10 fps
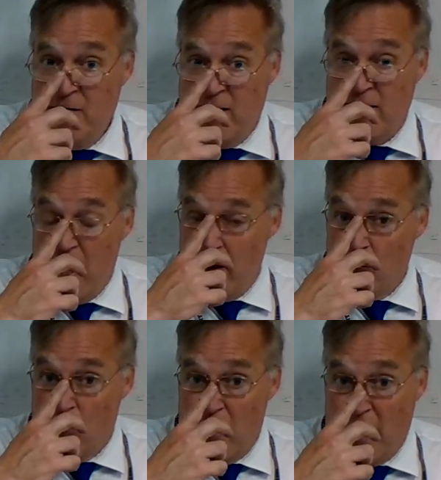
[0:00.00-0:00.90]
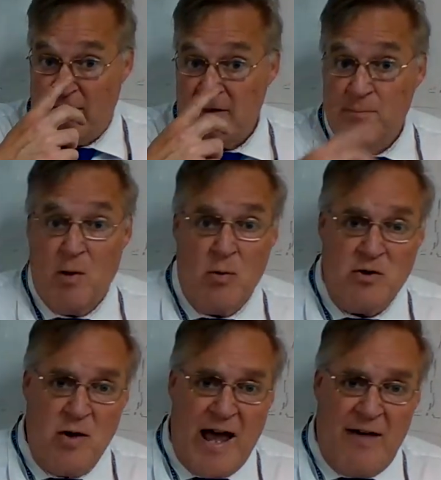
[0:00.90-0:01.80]
than otherwise. But when
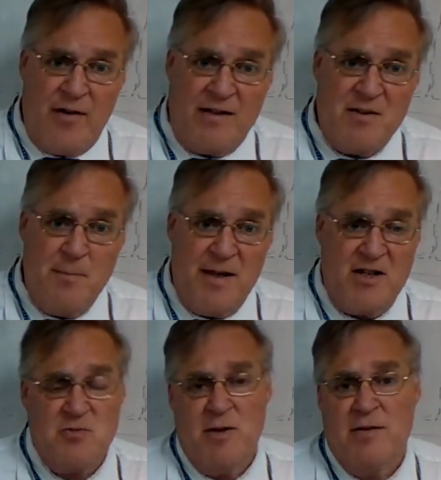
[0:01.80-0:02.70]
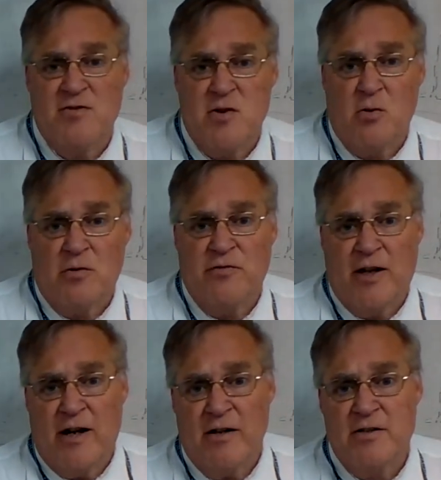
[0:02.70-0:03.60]
you have a diminishment of solar
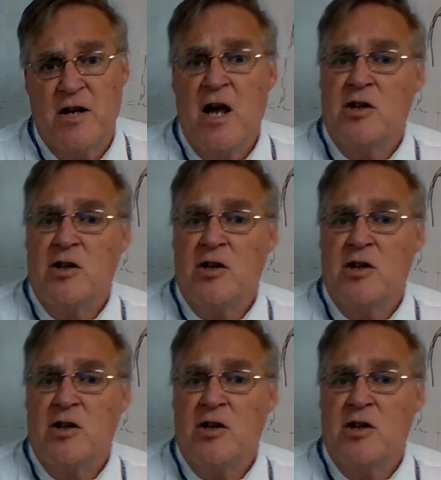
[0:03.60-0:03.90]
flares,